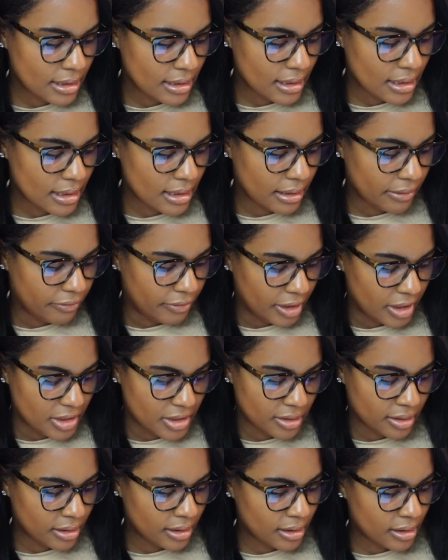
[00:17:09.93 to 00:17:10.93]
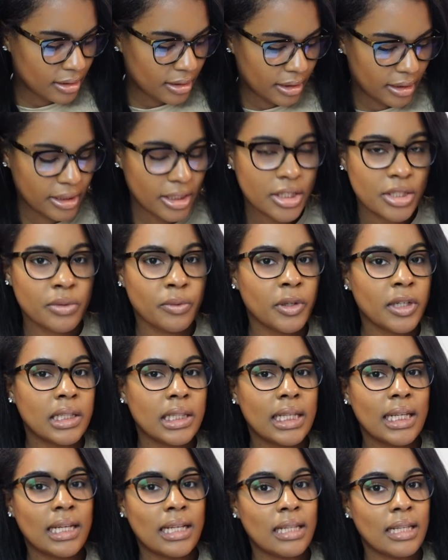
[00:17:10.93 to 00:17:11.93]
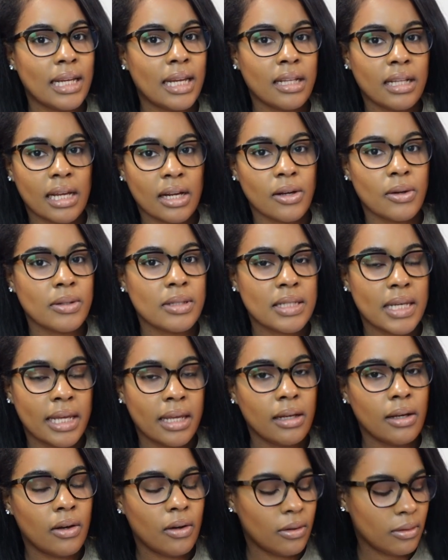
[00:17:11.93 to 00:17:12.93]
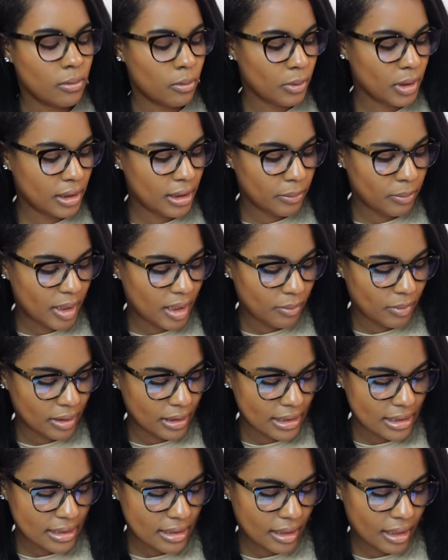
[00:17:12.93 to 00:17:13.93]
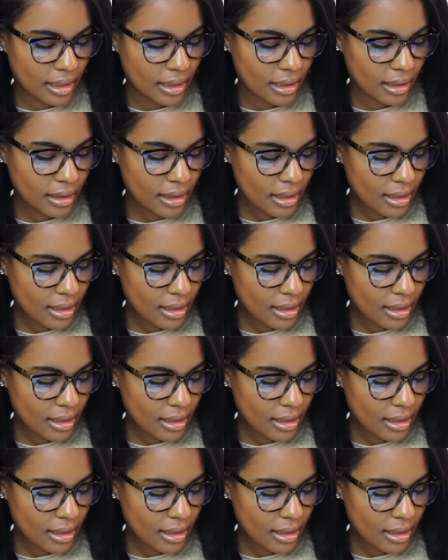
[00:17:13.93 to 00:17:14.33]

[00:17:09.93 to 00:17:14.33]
is just the finished look. It looks really clean, like a hotel, really minimalistic.